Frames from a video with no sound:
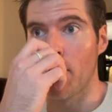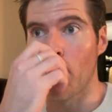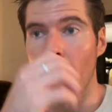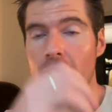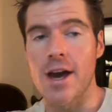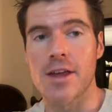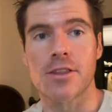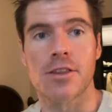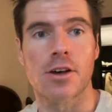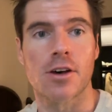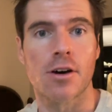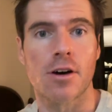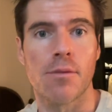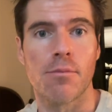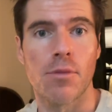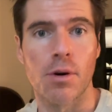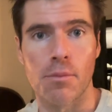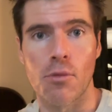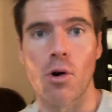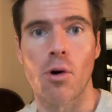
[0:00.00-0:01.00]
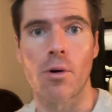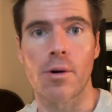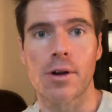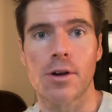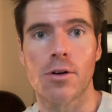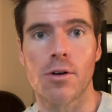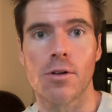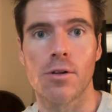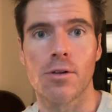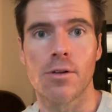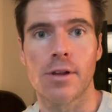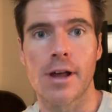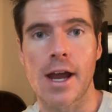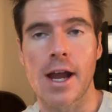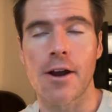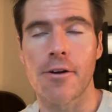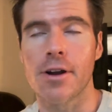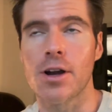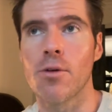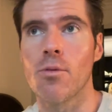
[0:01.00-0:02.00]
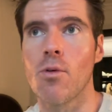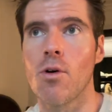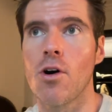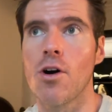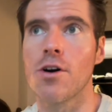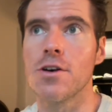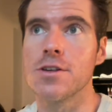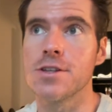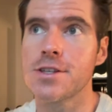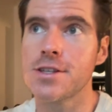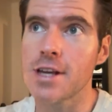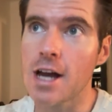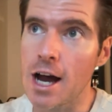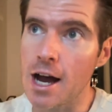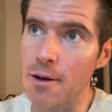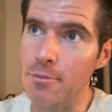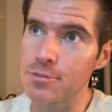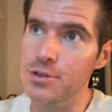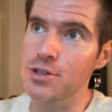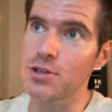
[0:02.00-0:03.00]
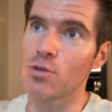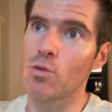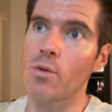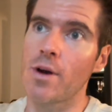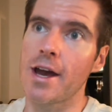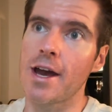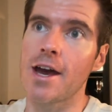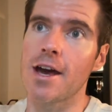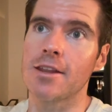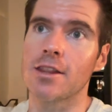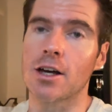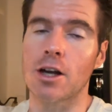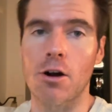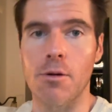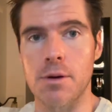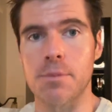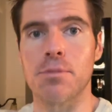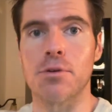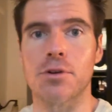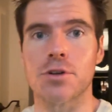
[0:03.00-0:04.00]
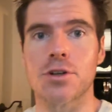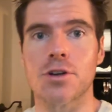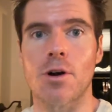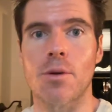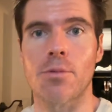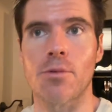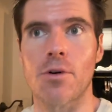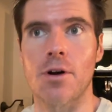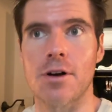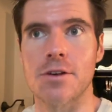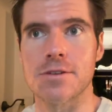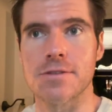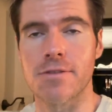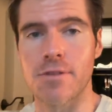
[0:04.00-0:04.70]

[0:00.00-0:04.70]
where the memorial area was up to where the comic book shop was,